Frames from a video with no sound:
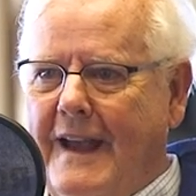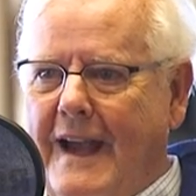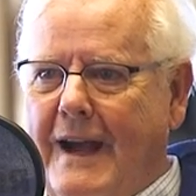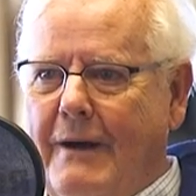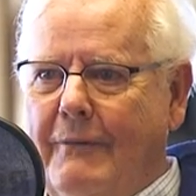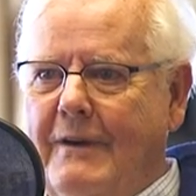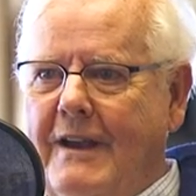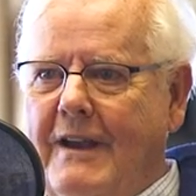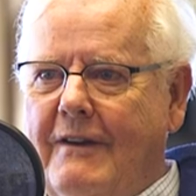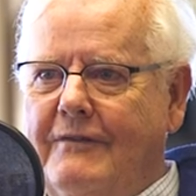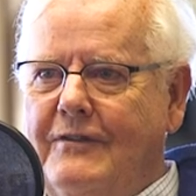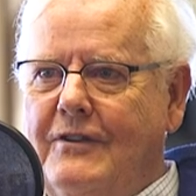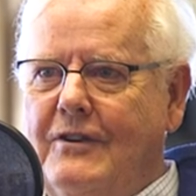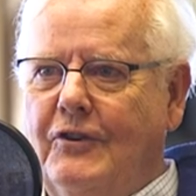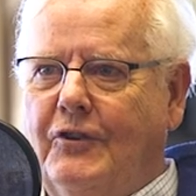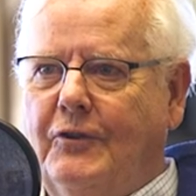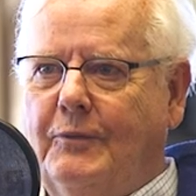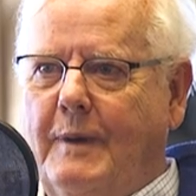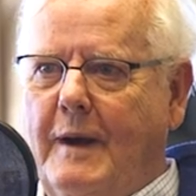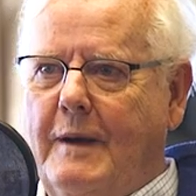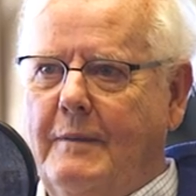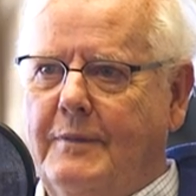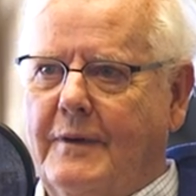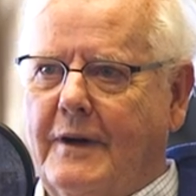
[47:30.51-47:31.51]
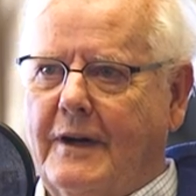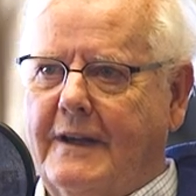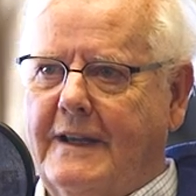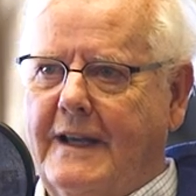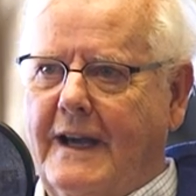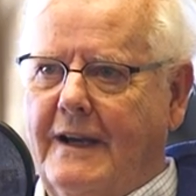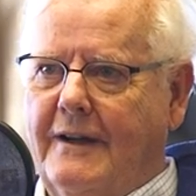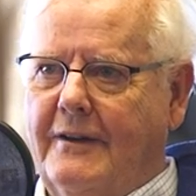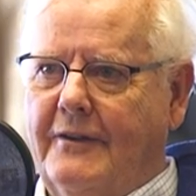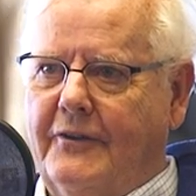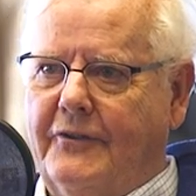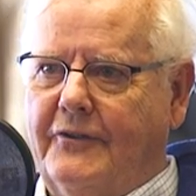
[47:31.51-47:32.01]
And we have newspaper
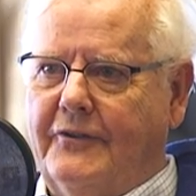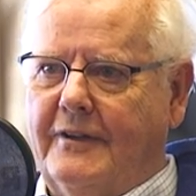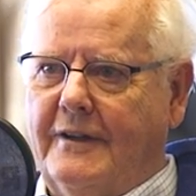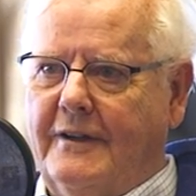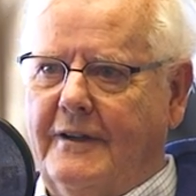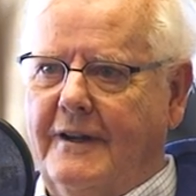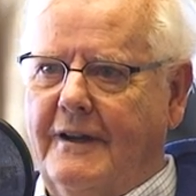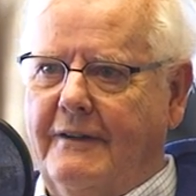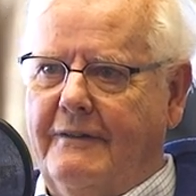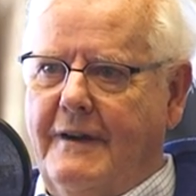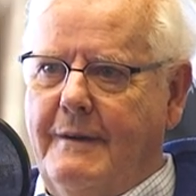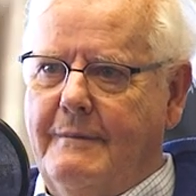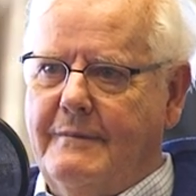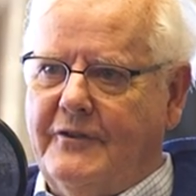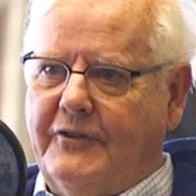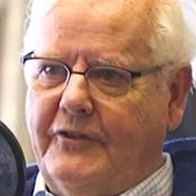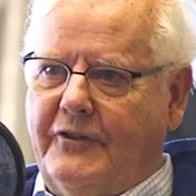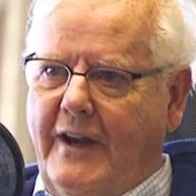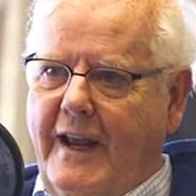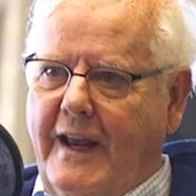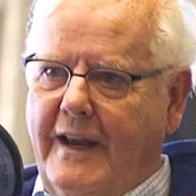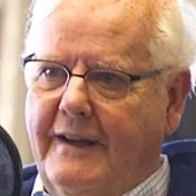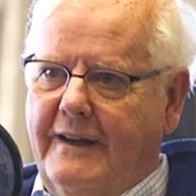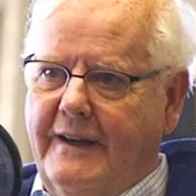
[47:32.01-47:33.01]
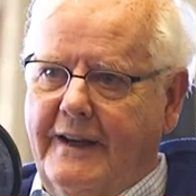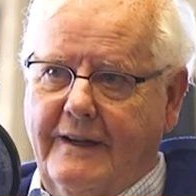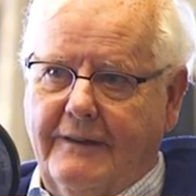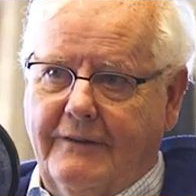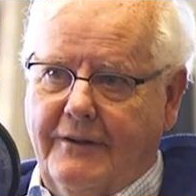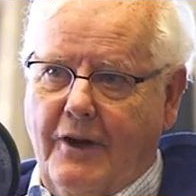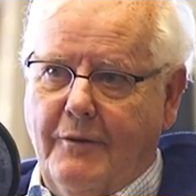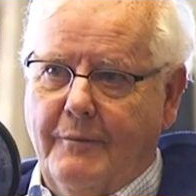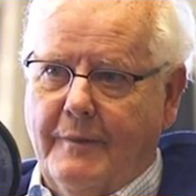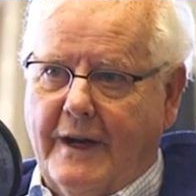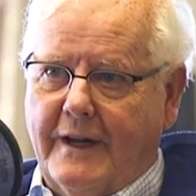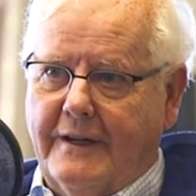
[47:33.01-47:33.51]
accounts of him standing,
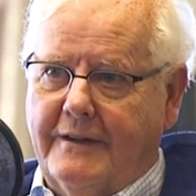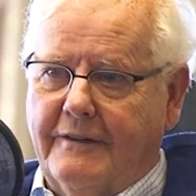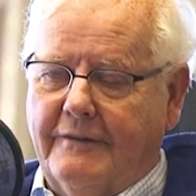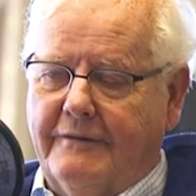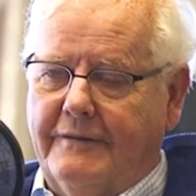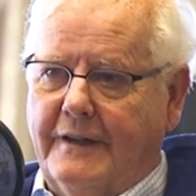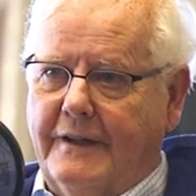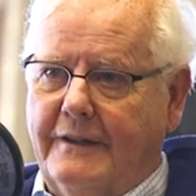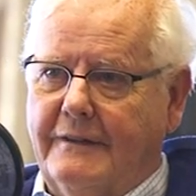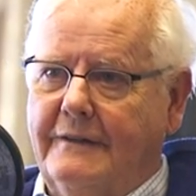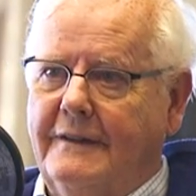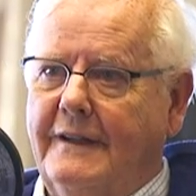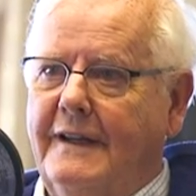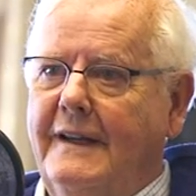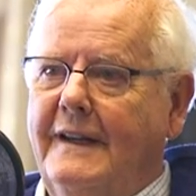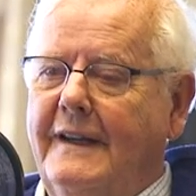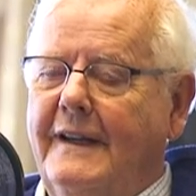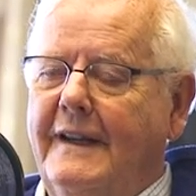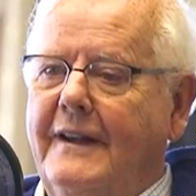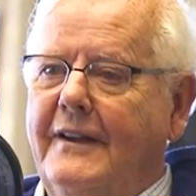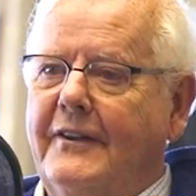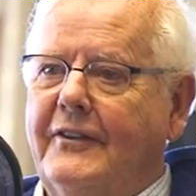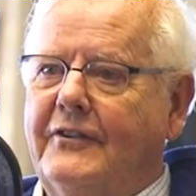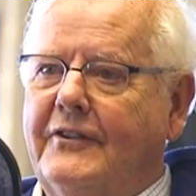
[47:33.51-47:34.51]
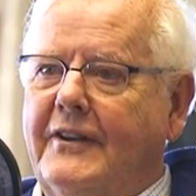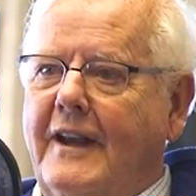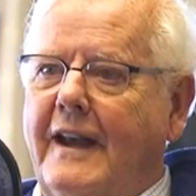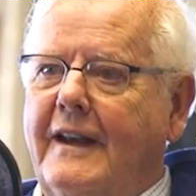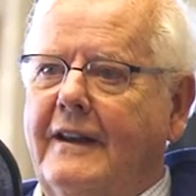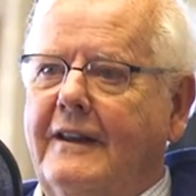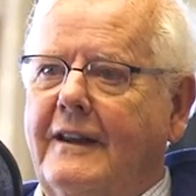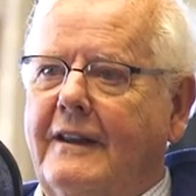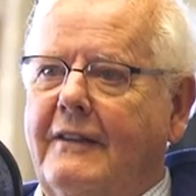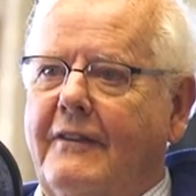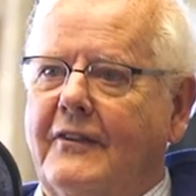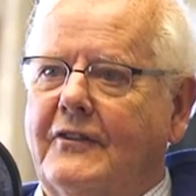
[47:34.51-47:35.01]
no microphone,
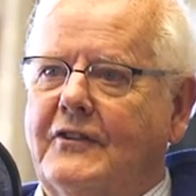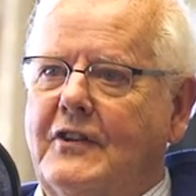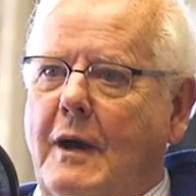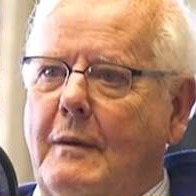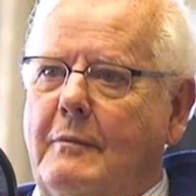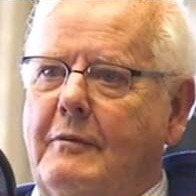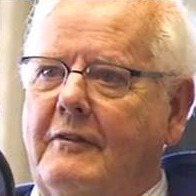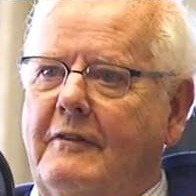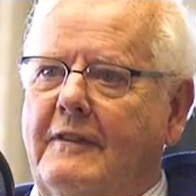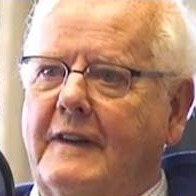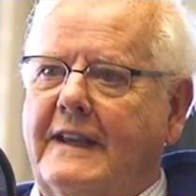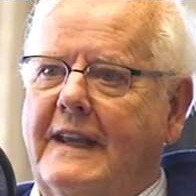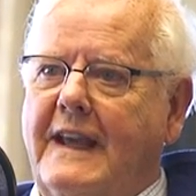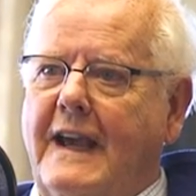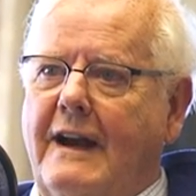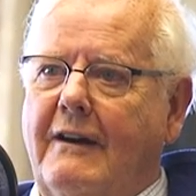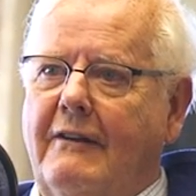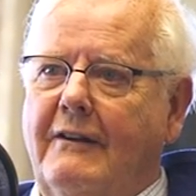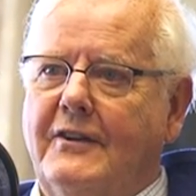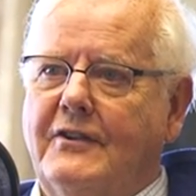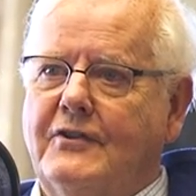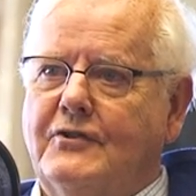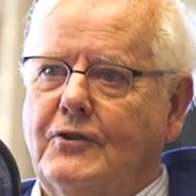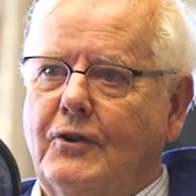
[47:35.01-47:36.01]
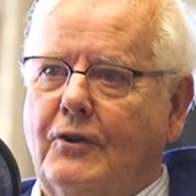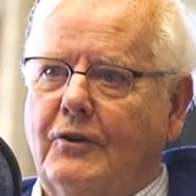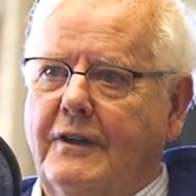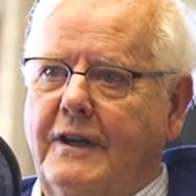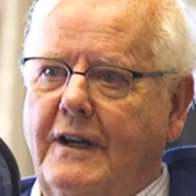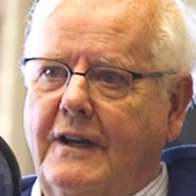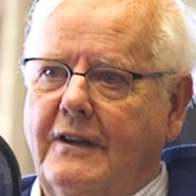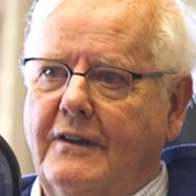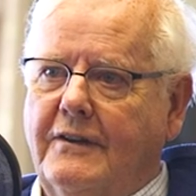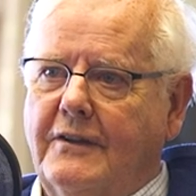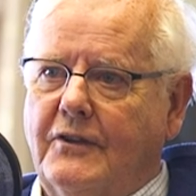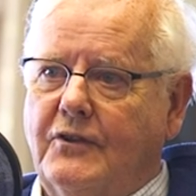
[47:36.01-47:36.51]
standing on the top of a carriage
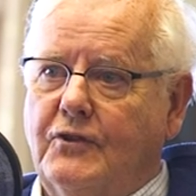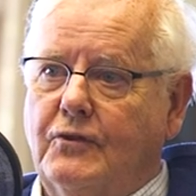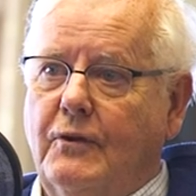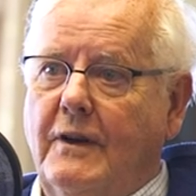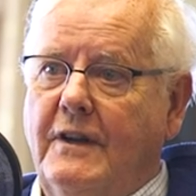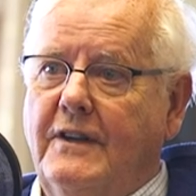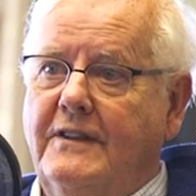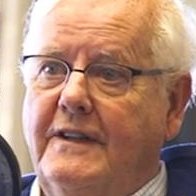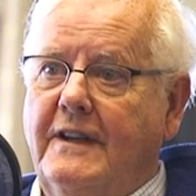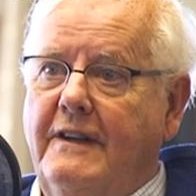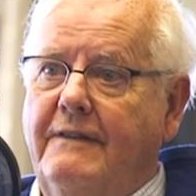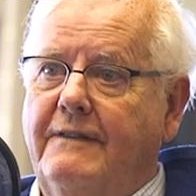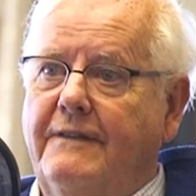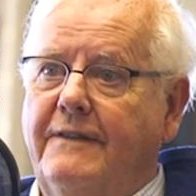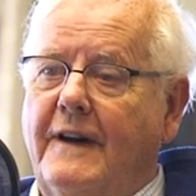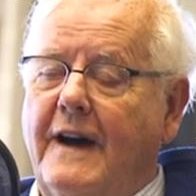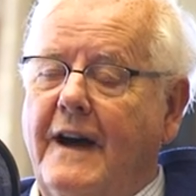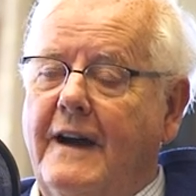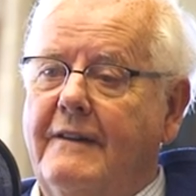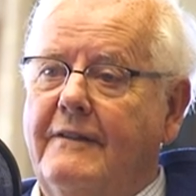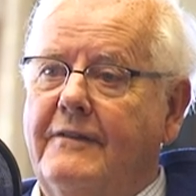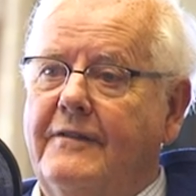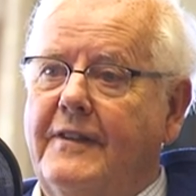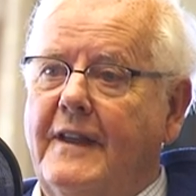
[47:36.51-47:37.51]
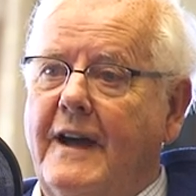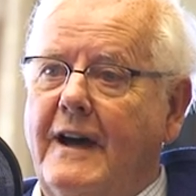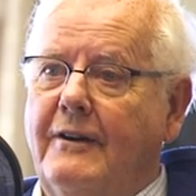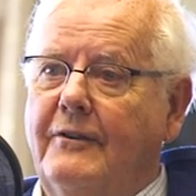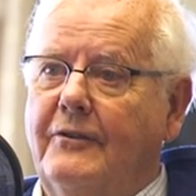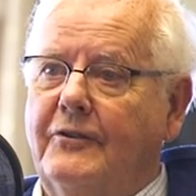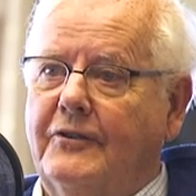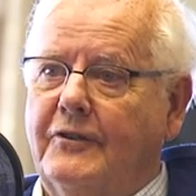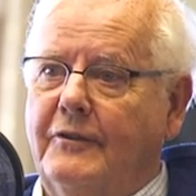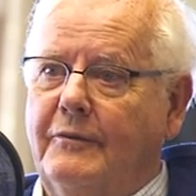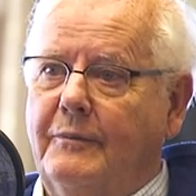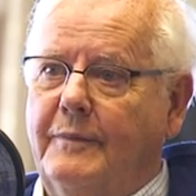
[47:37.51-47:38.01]
talking to
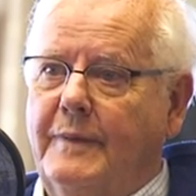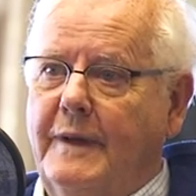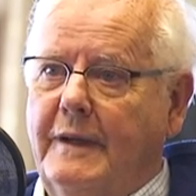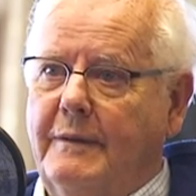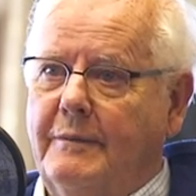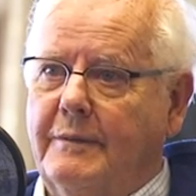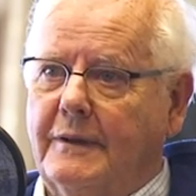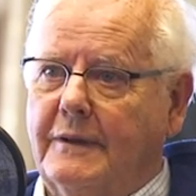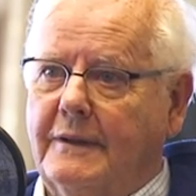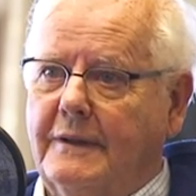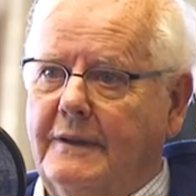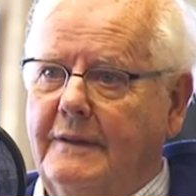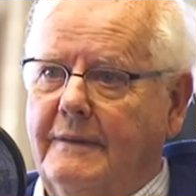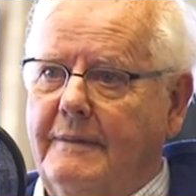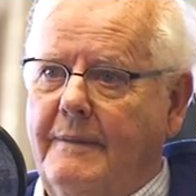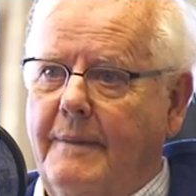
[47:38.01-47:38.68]
25,000 people.